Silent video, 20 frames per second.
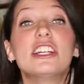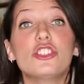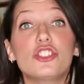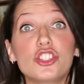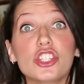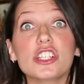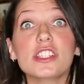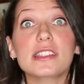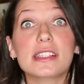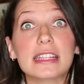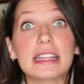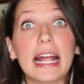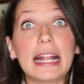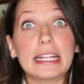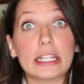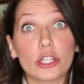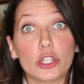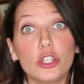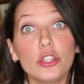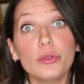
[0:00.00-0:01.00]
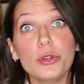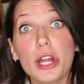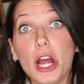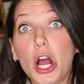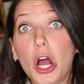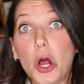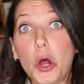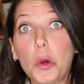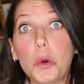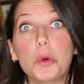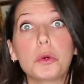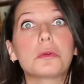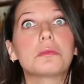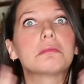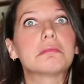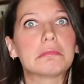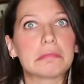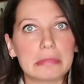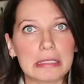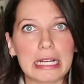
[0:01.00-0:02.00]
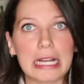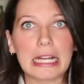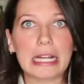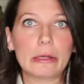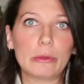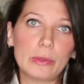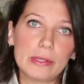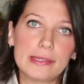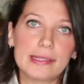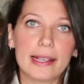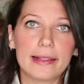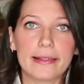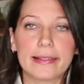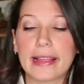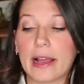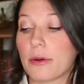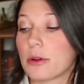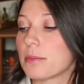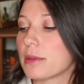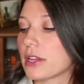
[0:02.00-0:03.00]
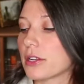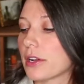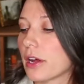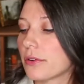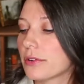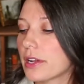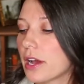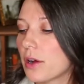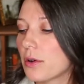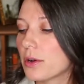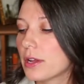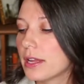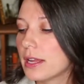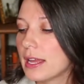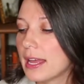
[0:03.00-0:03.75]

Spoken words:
Just letting you know, I would say that would be a no-no.